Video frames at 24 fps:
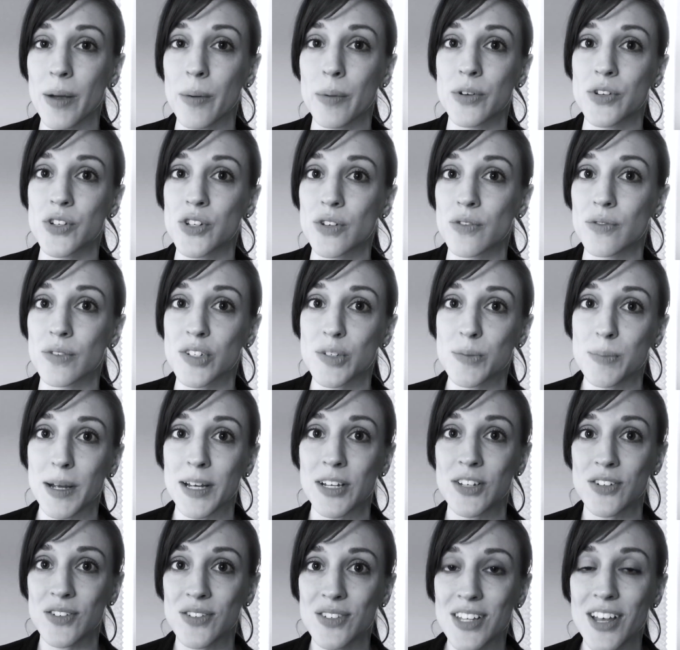I want you to
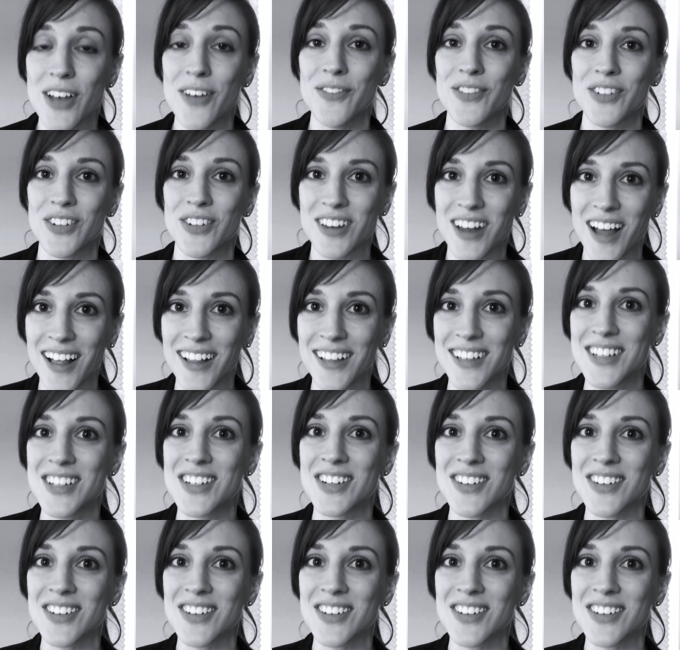respect yourself, knowledge,